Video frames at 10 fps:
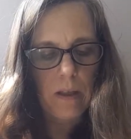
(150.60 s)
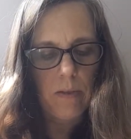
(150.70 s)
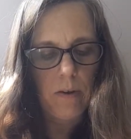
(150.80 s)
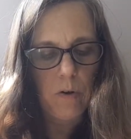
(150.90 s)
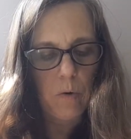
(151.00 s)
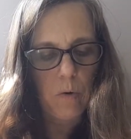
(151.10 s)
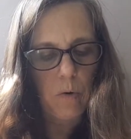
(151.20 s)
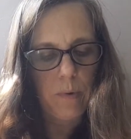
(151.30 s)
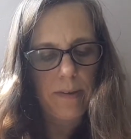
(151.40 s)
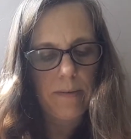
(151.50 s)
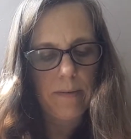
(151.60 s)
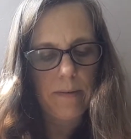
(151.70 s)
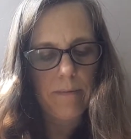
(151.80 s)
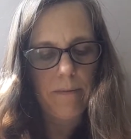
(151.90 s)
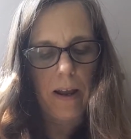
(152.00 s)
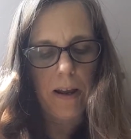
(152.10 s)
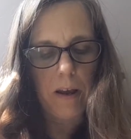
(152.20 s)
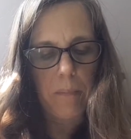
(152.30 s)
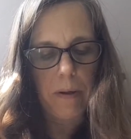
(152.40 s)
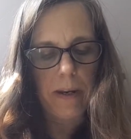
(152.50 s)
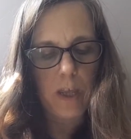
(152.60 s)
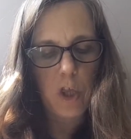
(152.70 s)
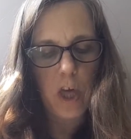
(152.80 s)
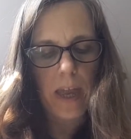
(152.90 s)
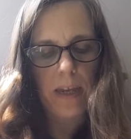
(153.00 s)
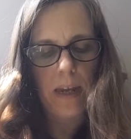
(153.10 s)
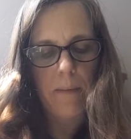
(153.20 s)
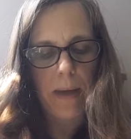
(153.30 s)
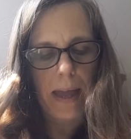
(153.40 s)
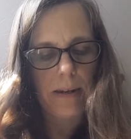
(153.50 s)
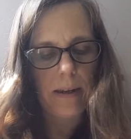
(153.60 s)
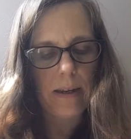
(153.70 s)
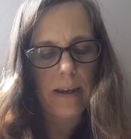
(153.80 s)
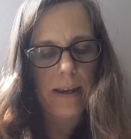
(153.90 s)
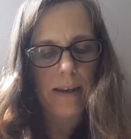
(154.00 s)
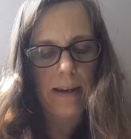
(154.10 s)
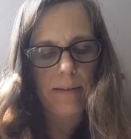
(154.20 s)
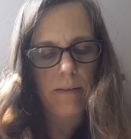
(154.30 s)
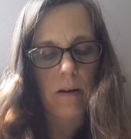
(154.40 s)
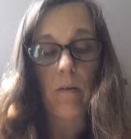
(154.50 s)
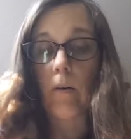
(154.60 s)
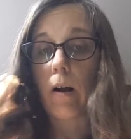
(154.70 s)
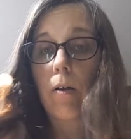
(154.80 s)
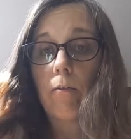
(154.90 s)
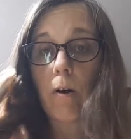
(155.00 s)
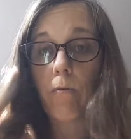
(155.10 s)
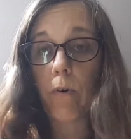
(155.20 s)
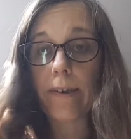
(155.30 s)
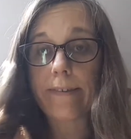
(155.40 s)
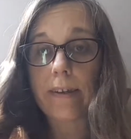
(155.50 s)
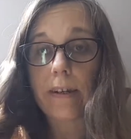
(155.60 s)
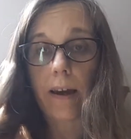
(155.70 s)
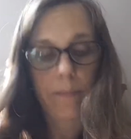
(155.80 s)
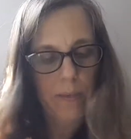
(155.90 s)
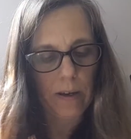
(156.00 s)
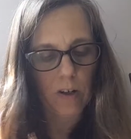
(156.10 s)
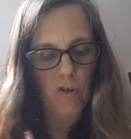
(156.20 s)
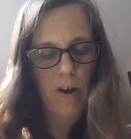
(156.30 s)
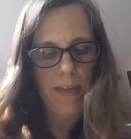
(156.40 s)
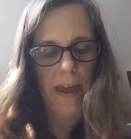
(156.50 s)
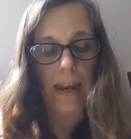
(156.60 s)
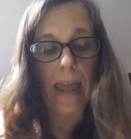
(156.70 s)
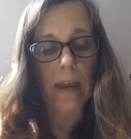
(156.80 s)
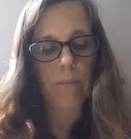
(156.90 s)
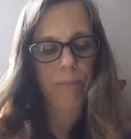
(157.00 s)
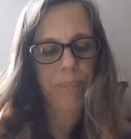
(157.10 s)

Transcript: The door was flung open, and Jane, Amanda... Oh, I got the wrong voice, didn't I? I'm going to try that again.